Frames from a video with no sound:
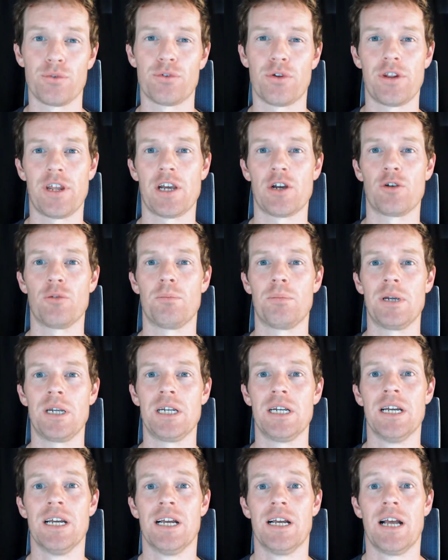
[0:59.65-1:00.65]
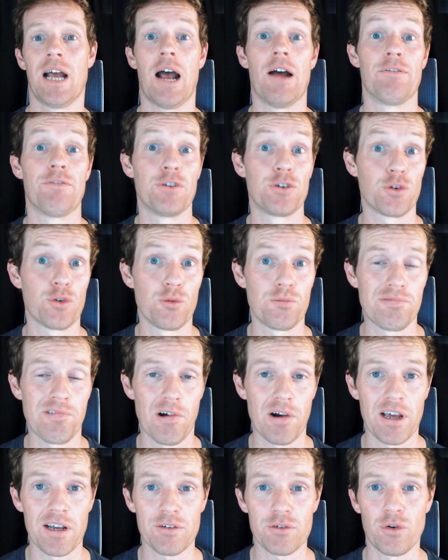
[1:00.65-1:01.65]
So that could be physical
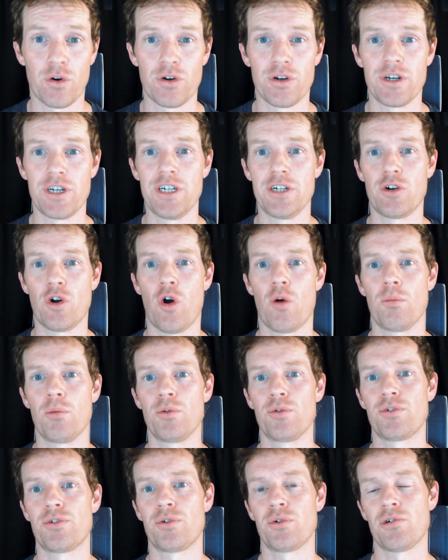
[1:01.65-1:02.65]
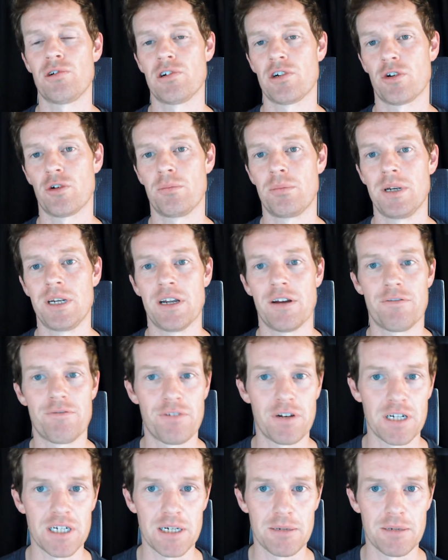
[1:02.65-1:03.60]
products on an e-commerce store, it could be affiliate